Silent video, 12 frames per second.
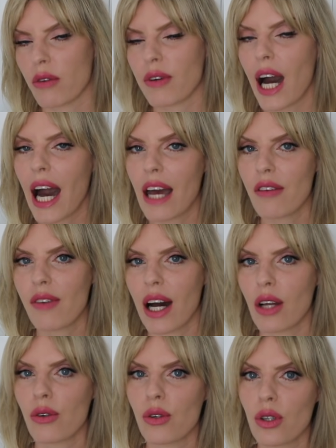of high
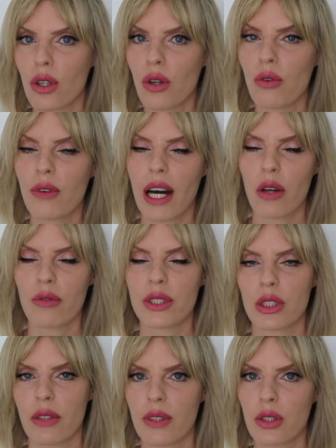value or low value,
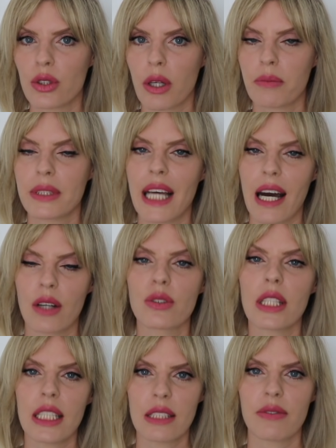which I will drop
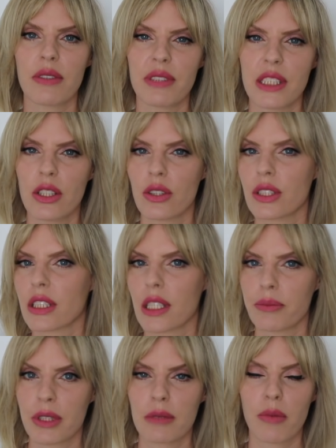down in the video
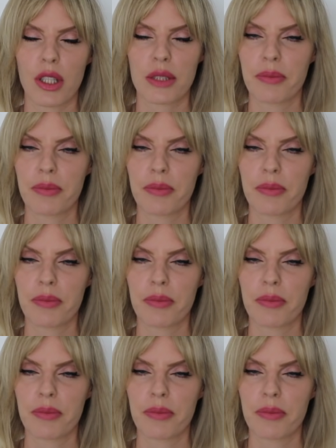description box